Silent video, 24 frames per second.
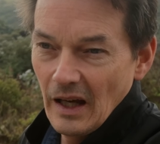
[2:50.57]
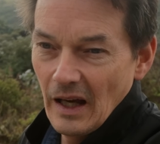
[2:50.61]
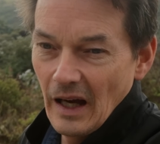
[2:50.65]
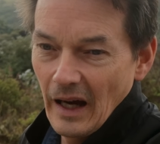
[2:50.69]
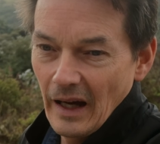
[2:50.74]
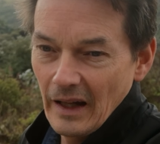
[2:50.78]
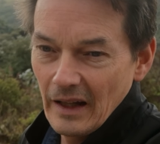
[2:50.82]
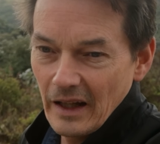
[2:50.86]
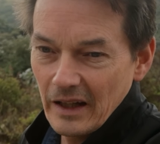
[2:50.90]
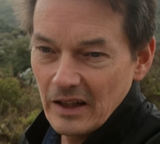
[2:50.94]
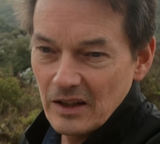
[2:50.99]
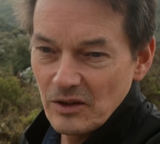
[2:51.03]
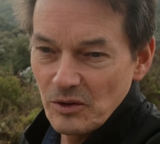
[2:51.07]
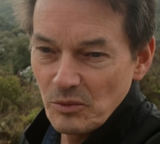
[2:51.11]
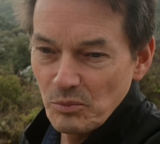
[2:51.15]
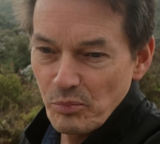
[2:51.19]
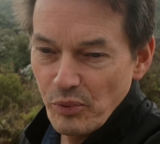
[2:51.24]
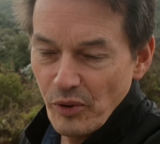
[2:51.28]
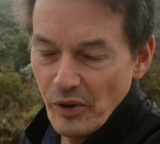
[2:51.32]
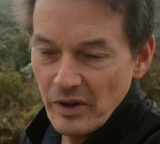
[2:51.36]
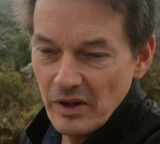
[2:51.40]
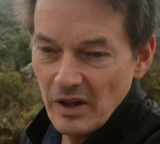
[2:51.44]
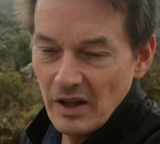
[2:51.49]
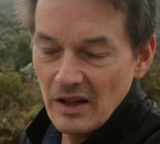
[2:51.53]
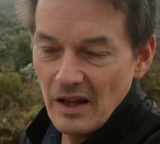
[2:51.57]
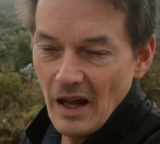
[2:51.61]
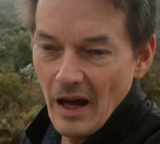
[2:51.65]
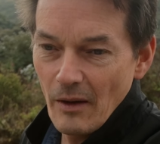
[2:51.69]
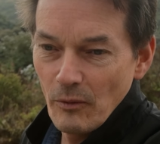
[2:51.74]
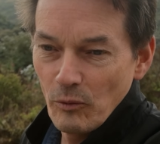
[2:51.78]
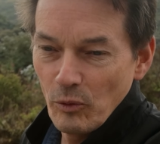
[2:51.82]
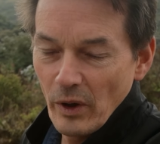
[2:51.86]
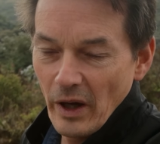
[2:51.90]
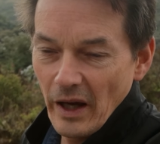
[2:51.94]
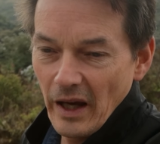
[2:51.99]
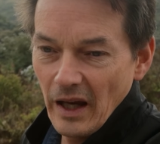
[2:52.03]
I like to print it
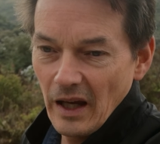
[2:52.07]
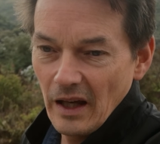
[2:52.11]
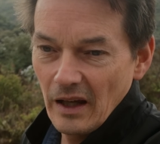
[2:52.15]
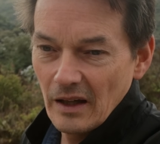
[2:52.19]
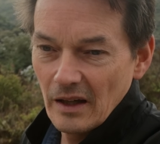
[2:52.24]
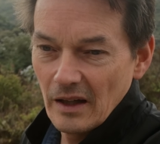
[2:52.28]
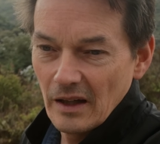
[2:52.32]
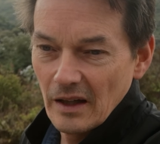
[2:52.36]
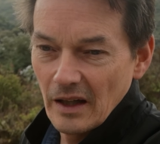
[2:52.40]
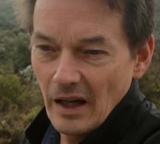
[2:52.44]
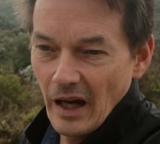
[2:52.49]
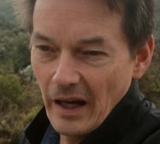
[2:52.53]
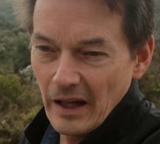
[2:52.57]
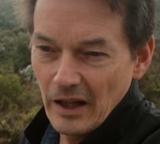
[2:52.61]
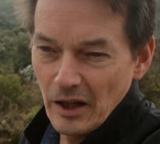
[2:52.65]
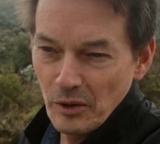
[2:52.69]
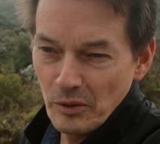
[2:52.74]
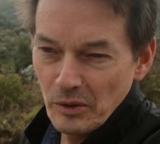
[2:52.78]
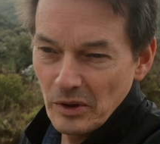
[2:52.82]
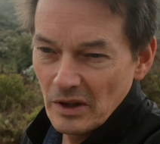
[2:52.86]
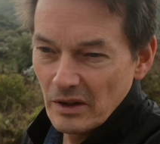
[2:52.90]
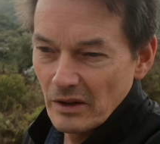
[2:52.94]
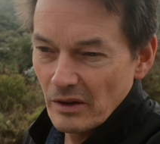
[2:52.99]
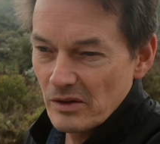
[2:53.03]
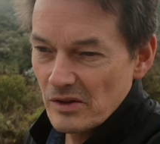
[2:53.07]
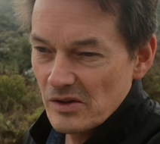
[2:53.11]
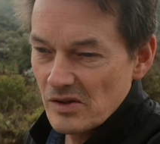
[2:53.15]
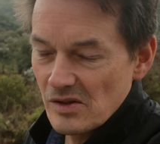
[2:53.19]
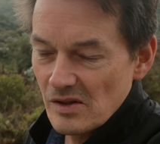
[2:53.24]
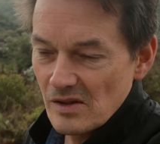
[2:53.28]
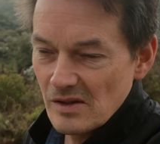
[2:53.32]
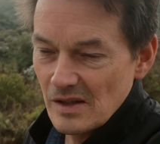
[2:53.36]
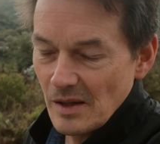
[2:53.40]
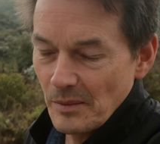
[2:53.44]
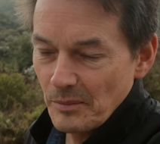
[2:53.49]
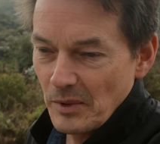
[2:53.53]
that way. I know it
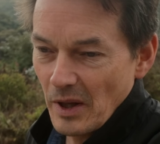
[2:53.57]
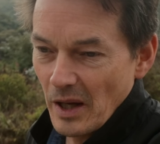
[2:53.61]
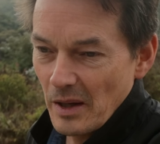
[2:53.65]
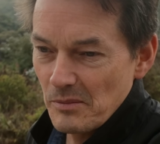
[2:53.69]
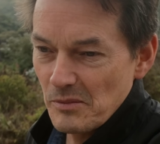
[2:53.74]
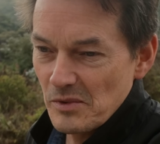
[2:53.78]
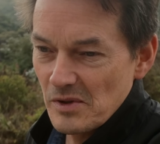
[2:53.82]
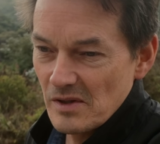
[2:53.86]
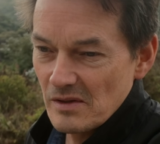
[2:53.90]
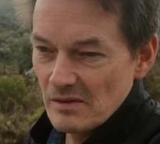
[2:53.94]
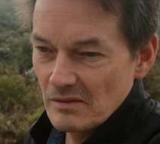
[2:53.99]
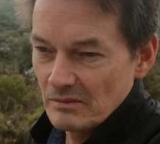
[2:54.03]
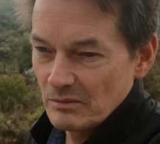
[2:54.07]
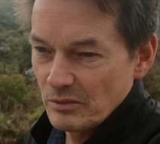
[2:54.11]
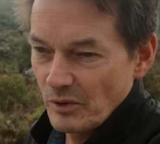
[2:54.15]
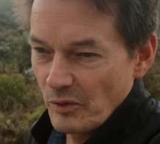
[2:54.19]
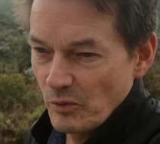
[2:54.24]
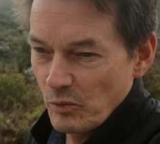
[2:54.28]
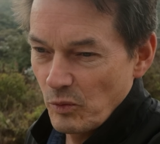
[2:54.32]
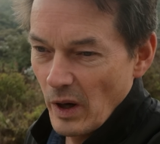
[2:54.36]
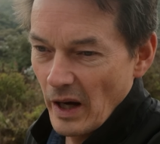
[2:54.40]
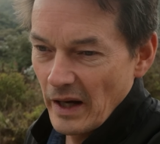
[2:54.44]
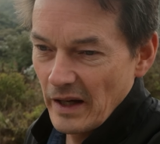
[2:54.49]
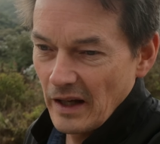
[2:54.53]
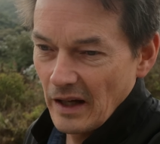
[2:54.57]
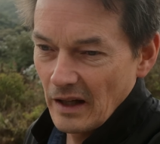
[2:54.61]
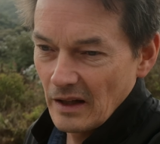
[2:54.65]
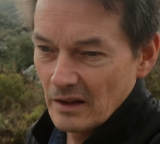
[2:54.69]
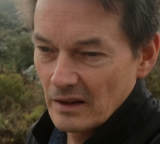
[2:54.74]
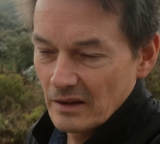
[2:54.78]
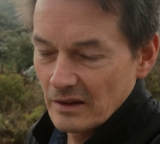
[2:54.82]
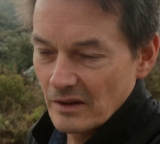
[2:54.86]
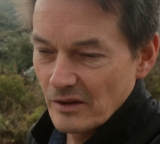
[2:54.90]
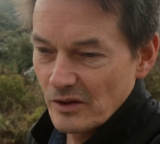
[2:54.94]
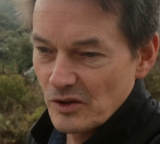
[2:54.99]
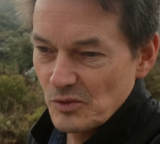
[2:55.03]
looks sometimes with wide
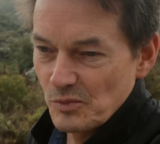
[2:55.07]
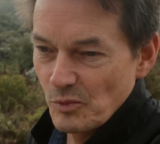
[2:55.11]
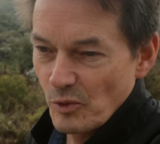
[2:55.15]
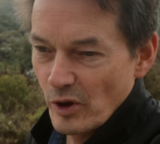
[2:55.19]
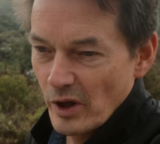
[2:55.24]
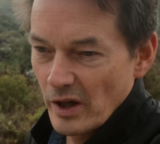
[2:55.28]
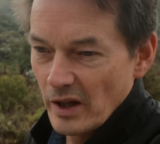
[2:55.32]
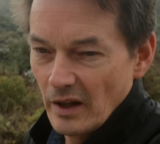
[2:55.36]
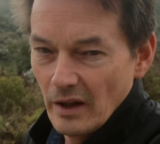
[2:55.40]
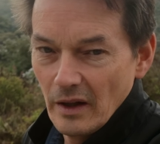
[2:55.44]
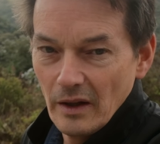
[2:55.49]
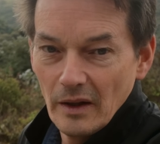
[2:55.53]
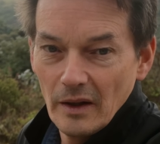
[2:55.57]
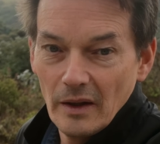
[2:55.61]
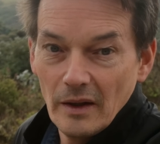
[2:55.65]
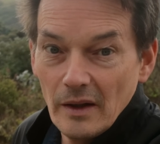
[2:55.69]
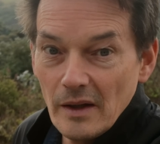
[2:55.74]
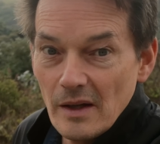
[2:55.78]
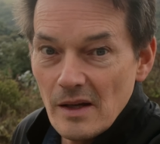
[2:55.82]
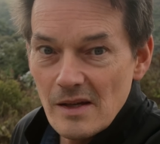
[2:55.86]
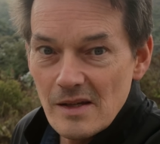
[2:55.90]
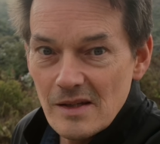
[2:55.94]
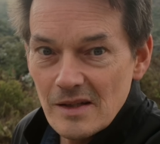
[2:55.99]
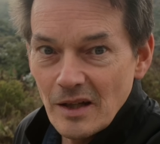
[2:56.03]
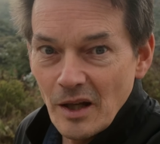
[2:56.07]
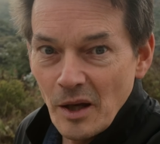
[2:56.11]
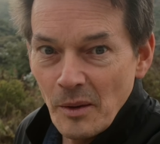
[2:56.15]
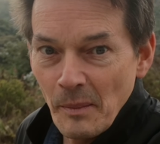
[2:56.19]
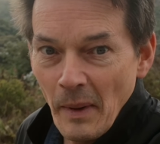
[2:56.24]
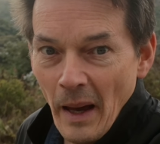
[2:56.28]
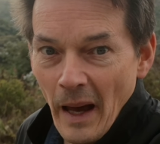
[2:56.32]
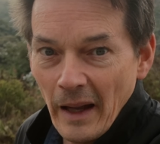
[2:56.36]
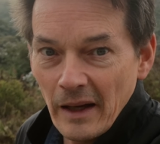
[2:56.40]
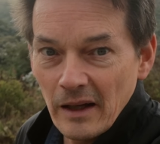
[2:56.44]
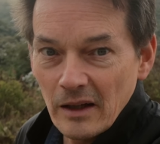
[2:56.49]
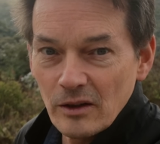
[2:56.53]
angle, it looks more
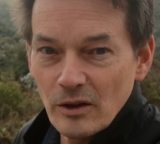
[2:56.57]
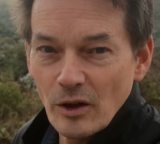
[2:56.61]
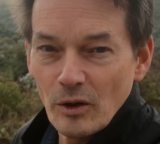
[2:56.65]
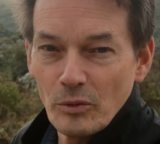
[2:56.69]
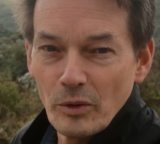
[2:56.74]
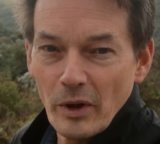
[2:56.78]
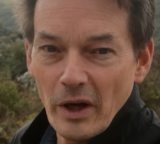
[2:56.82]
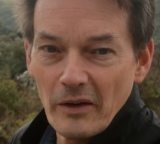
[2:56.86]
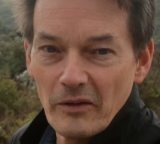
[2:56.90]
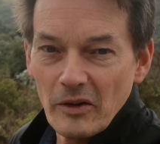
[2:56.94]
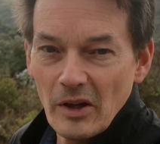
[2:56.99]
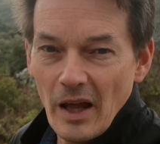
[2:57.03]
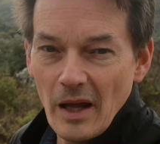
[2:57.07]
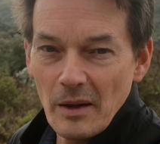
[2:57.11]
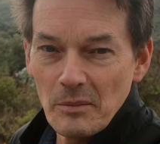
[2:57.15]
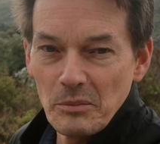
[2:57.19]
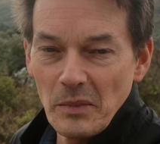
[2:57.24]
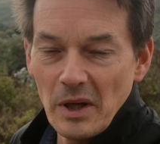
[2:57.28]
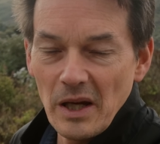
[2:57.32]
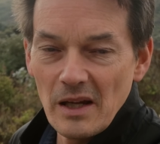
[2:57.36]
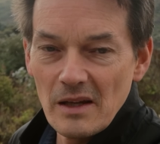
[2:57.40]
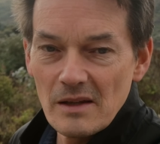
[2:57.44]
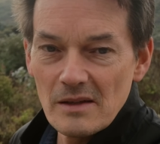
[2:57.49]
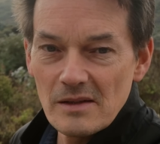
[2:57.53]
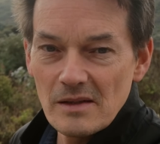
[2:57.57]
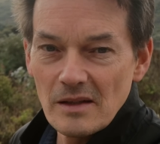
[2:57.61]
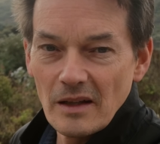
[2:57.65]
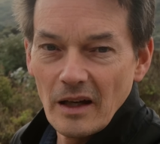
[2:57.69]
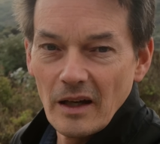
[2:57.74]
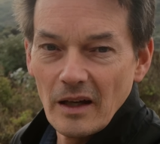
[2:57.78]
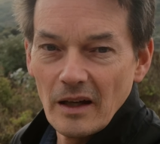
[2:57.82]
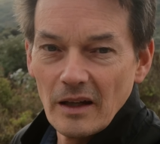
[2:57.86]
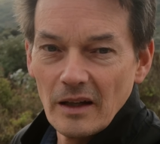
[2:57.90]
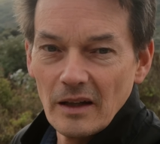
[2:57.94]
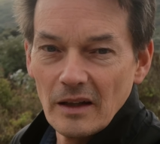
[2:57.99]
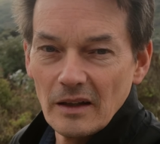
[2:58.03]
cinematic or whatever that means
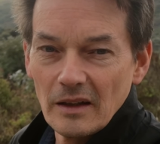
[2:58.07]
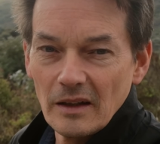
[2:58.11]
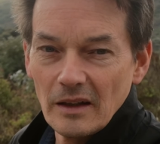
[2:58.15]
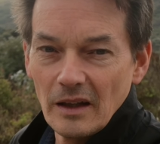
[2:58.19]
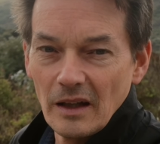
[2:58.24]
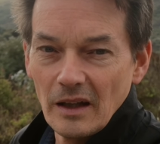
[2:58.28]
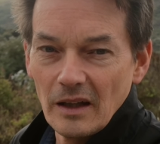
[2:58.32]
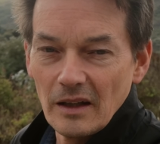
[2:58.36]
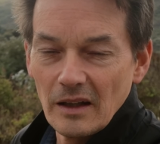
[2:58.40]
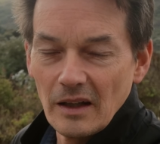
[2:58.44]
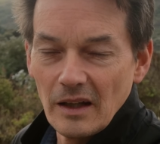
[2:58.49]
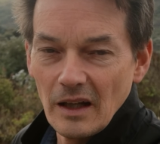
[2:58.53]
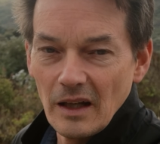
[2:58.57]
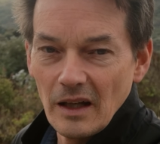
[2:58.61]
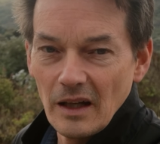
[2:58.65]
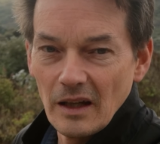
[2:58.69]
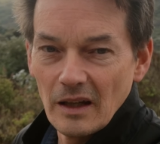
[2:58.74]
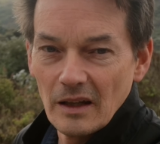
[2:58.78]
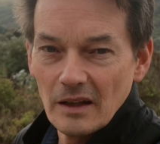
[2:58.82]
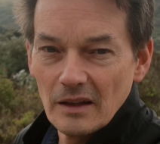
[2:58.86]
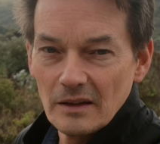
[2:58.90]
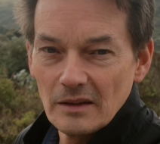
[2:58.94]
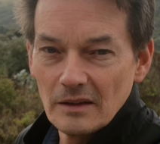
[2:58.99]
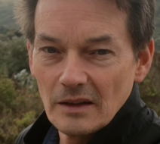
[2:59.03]
in the